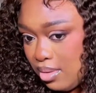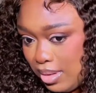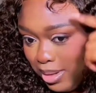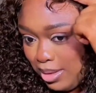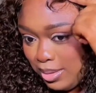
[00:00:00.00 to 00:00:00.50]

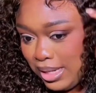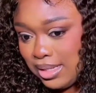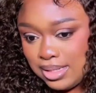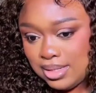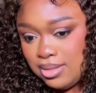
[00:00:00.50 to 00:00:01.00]
So I had
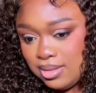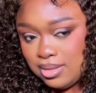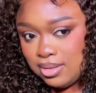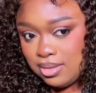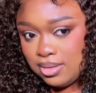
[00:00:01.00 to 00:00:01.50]
to fix
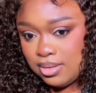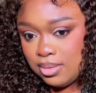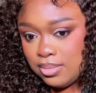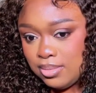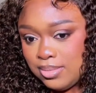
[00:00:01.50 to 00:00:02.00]
that.
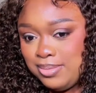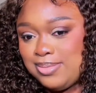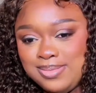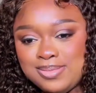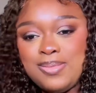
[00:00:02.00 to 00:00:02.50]
At this
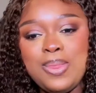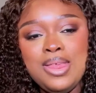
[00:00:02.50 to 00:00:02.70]
point I don't